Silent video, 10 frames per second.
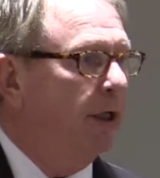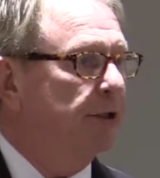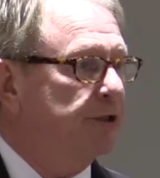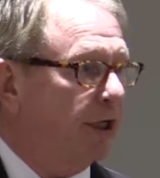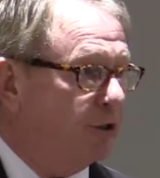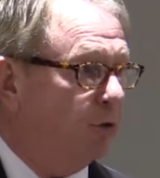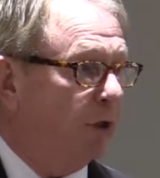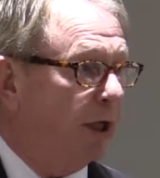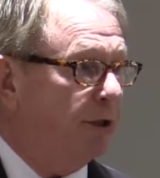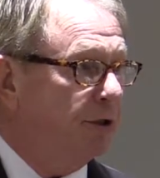in sexual
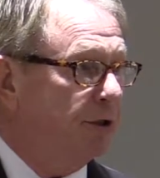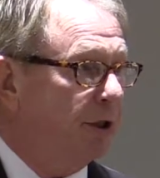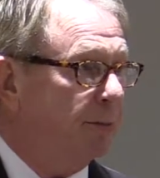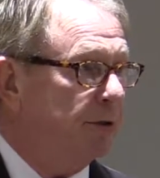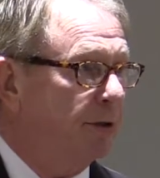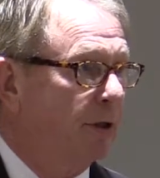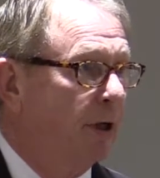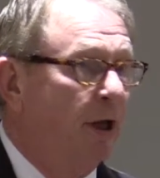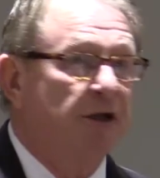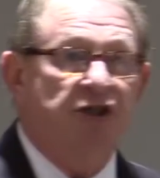relationships.
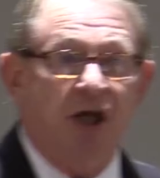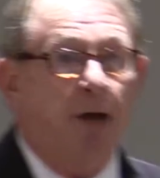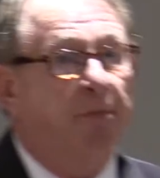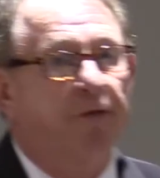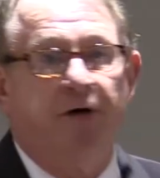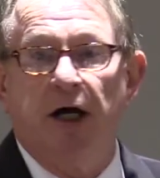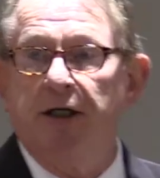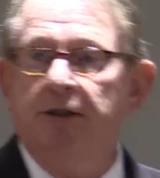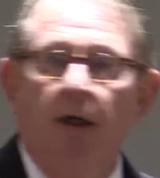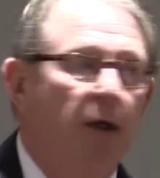Some of
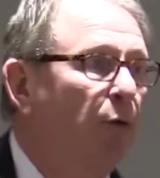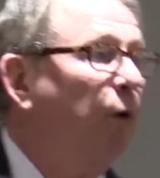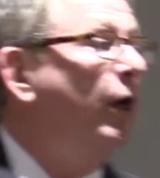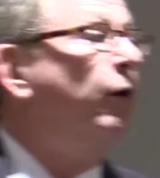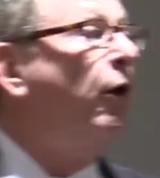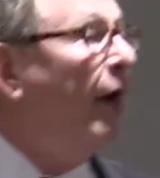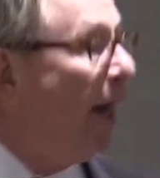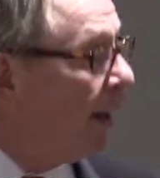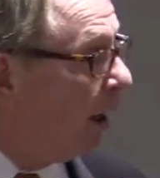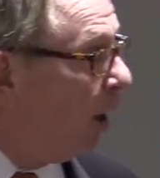us, we don't know
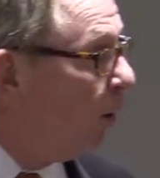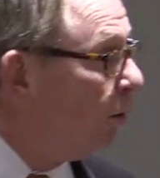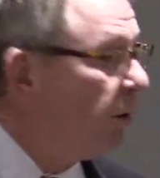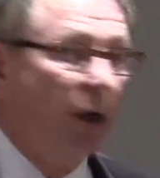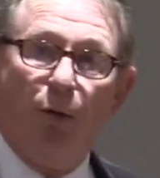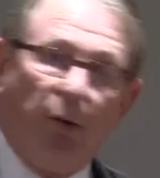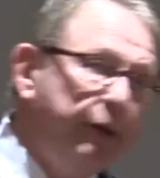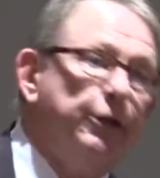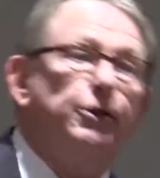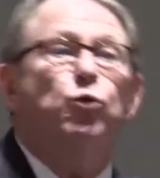how to hold, we
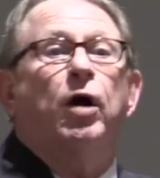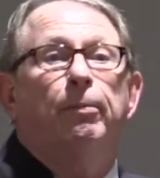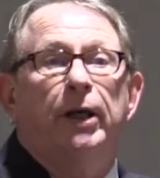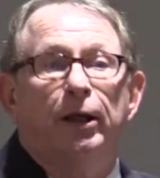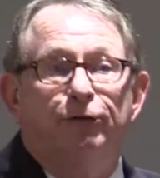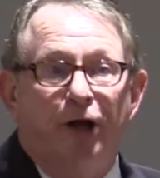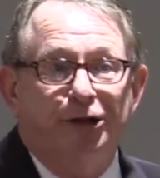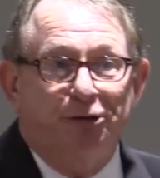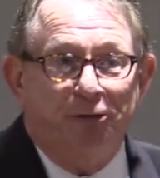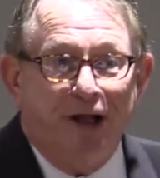just want to be in
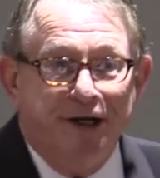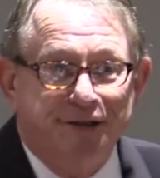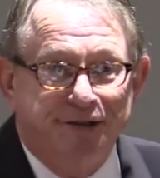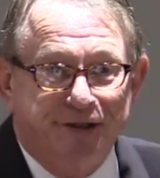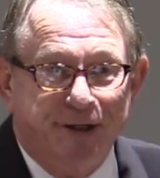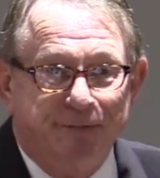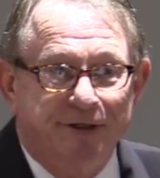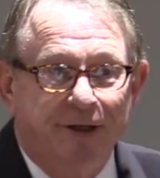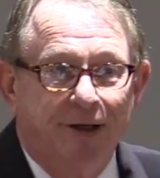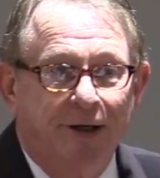sexual relationships.
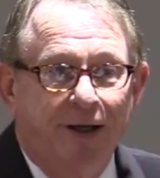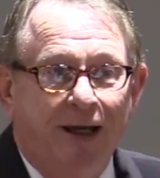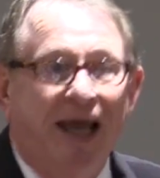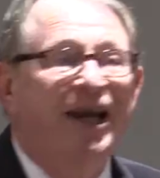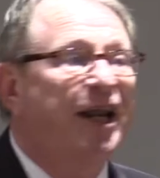And it